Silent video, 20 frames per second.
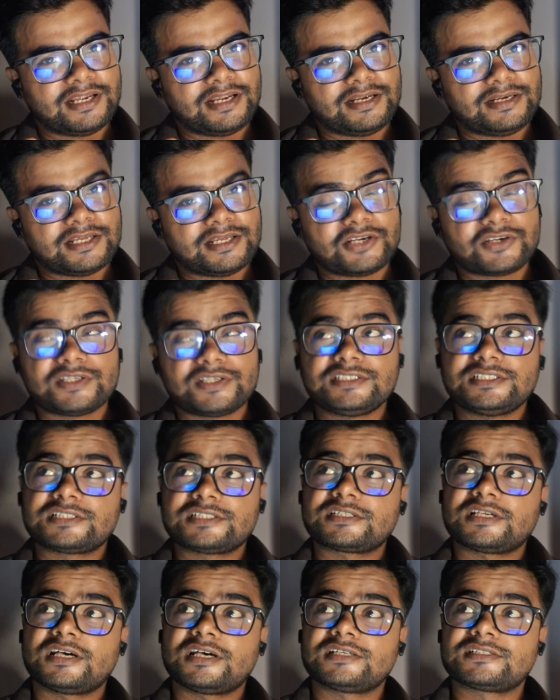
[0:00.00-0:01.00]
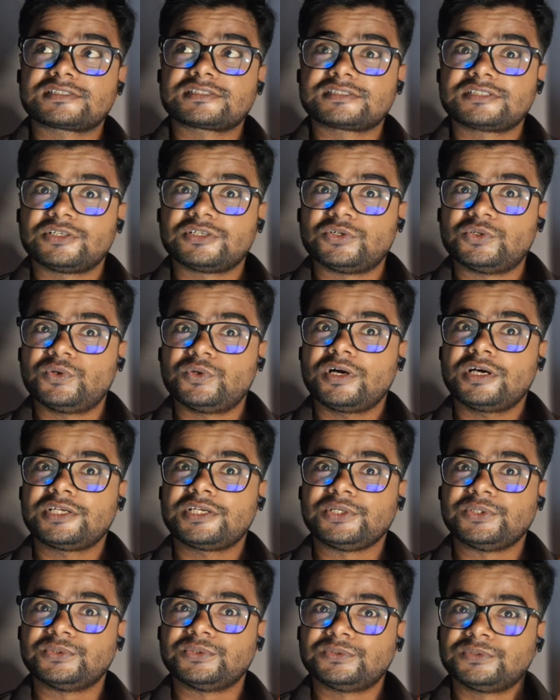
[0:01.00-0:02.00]
And Aragorn just asks, "Who are
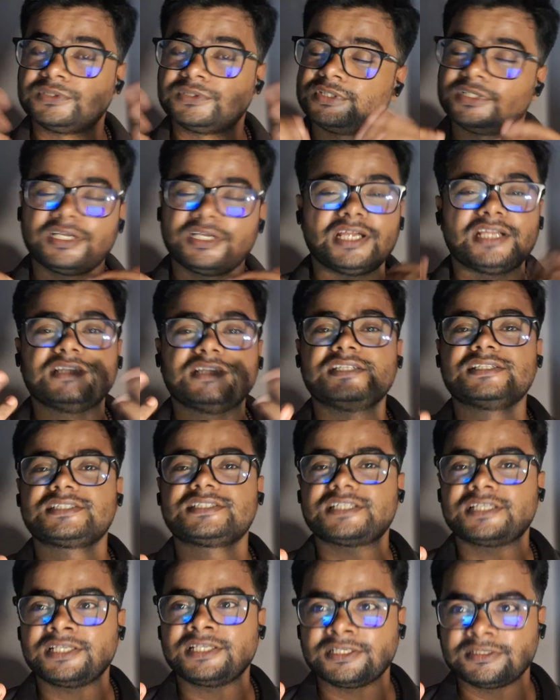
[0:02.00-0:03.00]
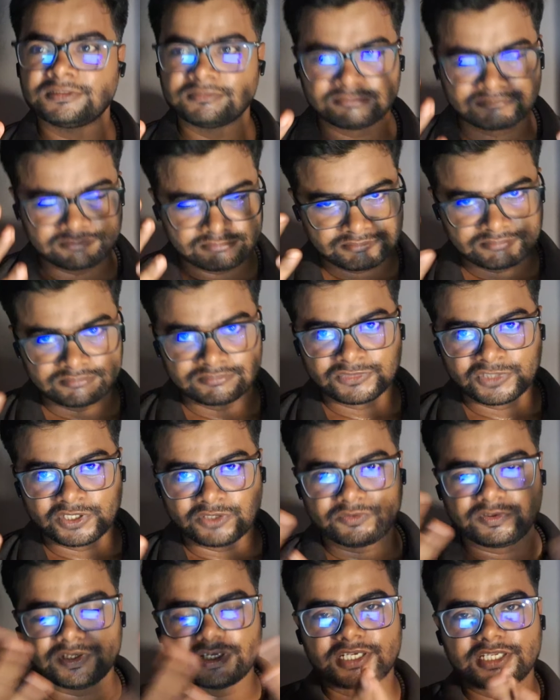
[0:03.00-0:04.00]
you?" And they say,
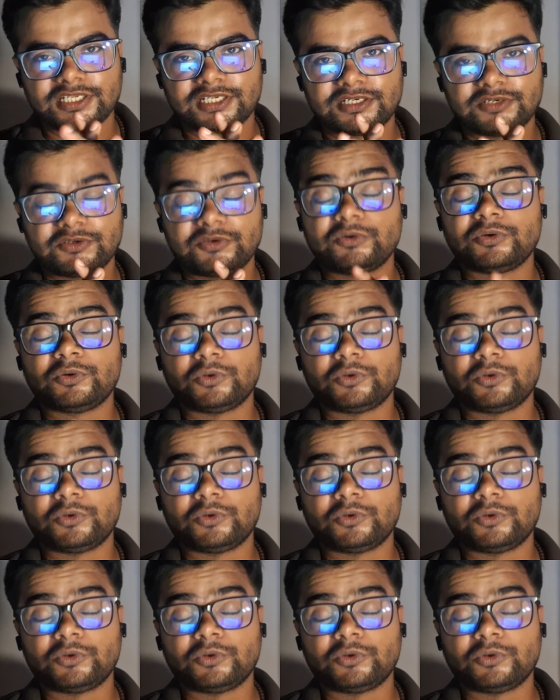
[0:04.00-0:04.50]
"We are here."